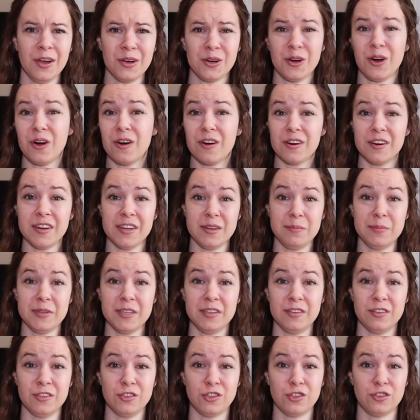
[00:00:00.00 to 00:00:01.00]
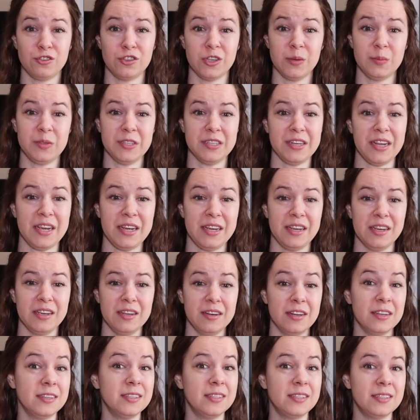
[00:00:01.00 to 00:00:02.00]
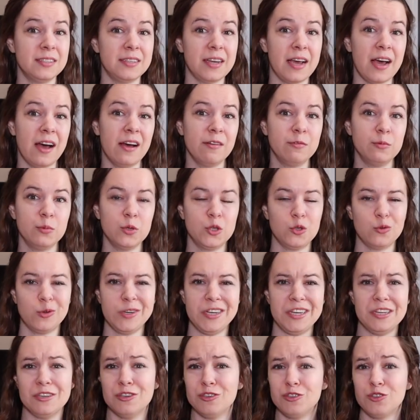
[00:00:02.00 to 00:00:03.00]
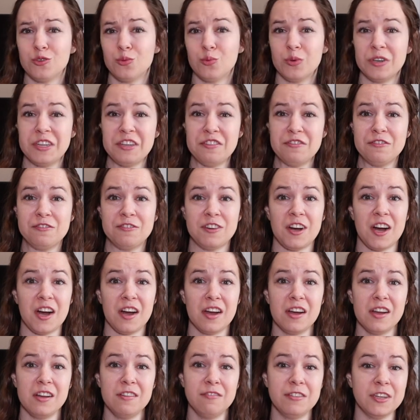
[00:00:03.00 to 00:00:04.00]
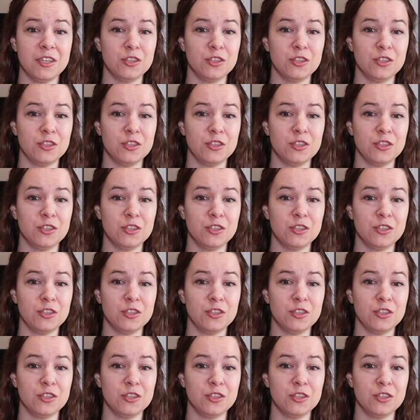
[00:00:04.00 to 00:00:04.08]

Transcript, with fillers: Carr had been stripped naked and stabbed between 25